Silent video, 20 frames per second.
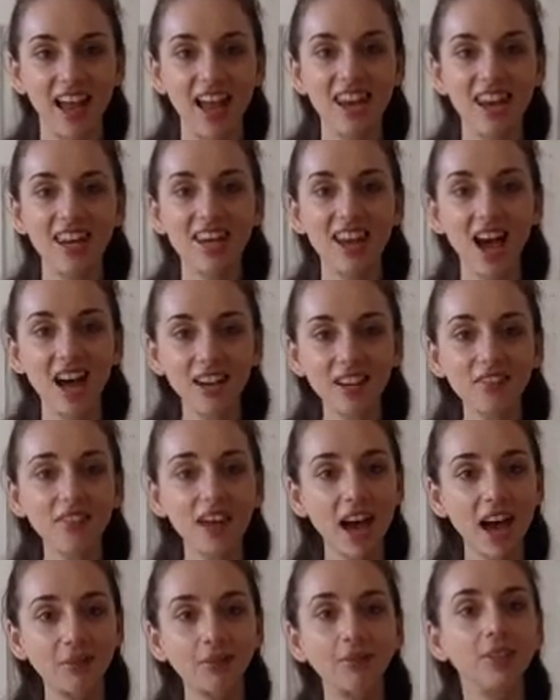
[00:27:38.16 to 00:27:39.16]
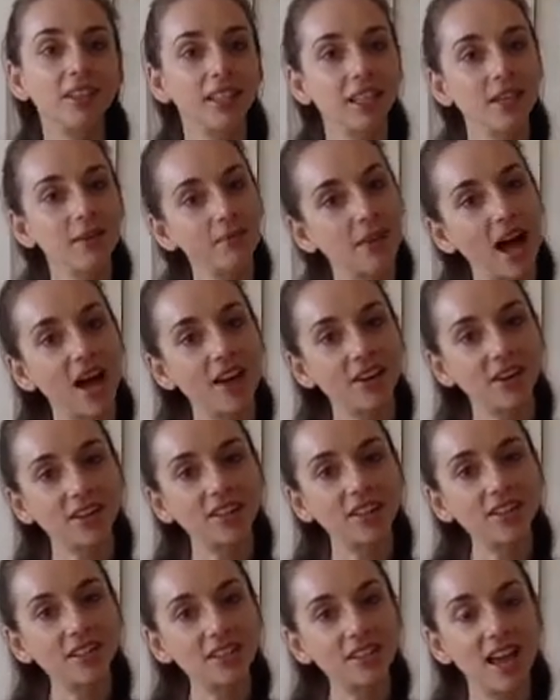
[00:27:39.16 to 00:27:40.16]
None of that really
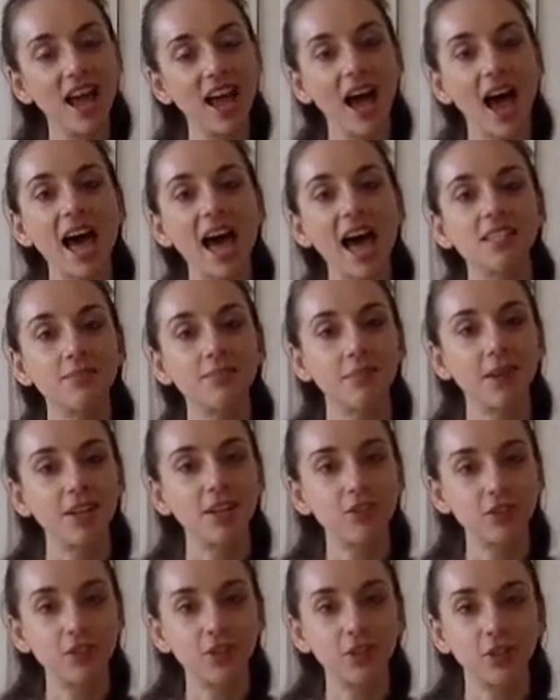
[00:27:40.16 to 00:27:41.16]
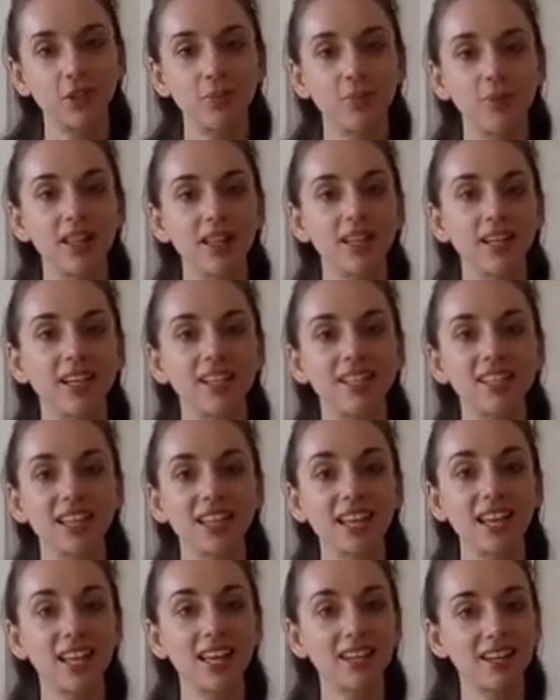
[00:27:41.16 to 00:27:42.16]
matters as much as your ability to
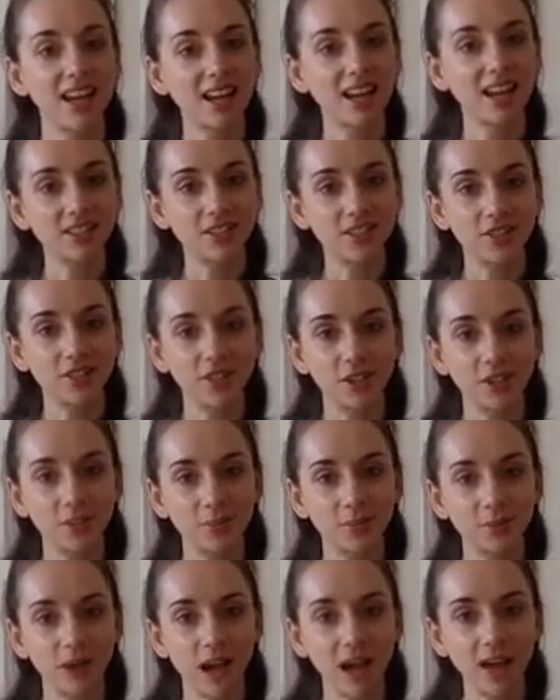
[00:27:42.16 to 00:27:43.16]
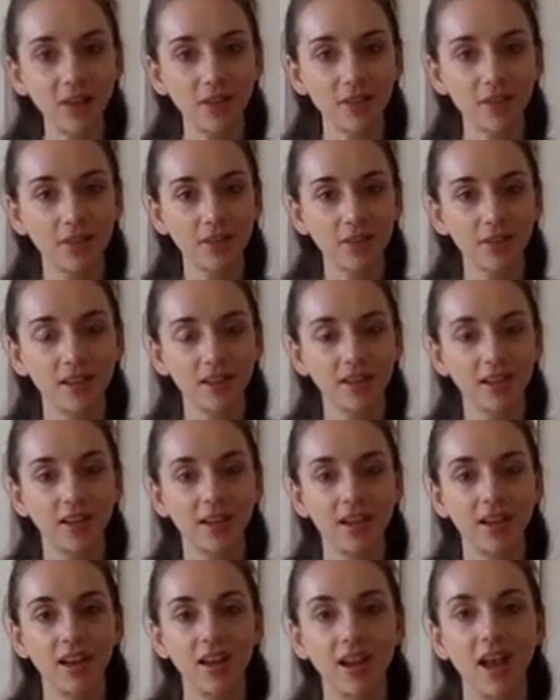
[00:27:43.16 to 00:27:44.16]
connect to your breath,
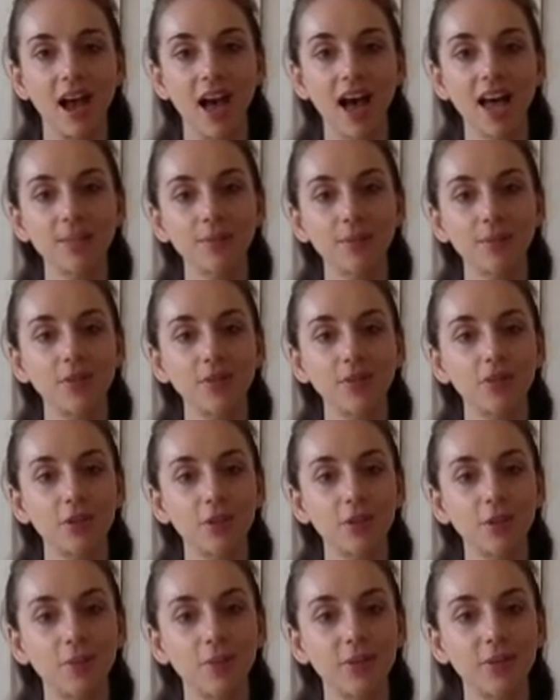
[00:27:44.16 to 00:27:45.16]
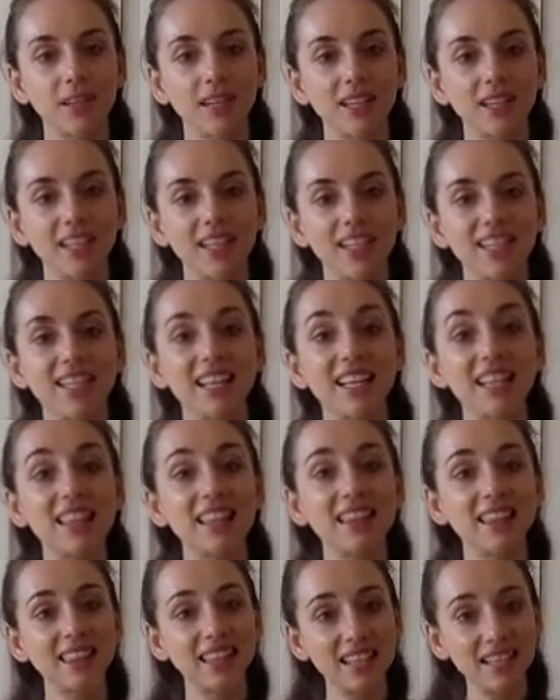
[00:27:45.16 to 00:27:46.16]
as much as your ability to
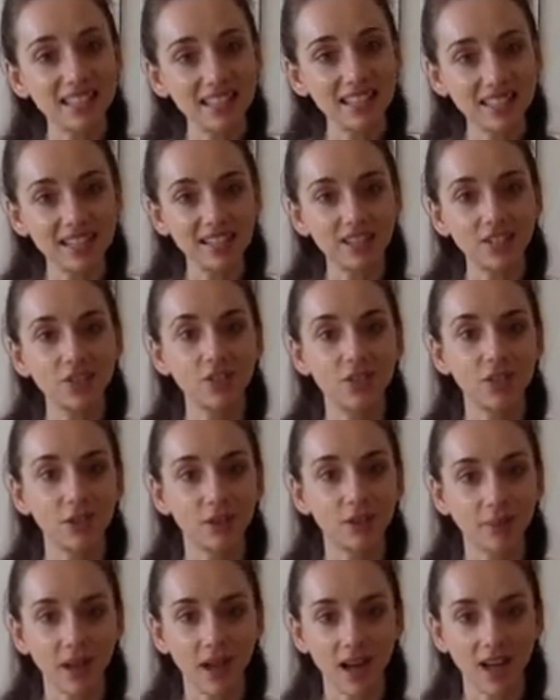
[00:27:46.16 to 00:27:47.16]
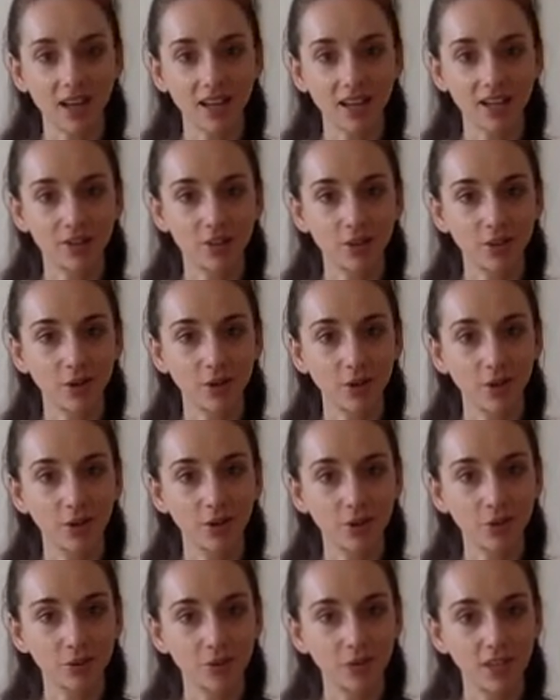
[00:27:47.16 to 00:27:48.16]
listen to your body as you go
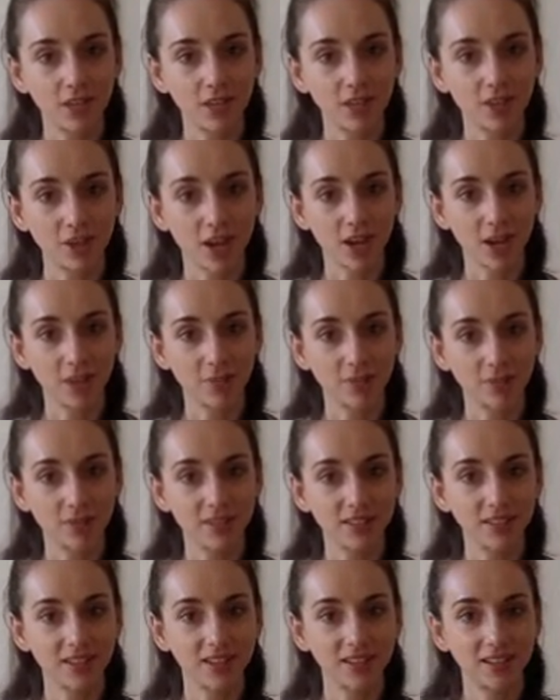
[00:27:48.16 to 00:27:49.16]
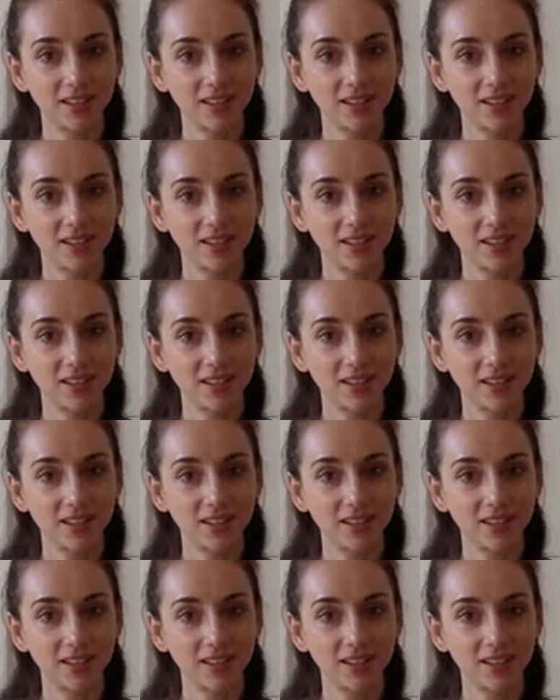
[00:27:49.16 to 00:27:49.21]
through these shapes.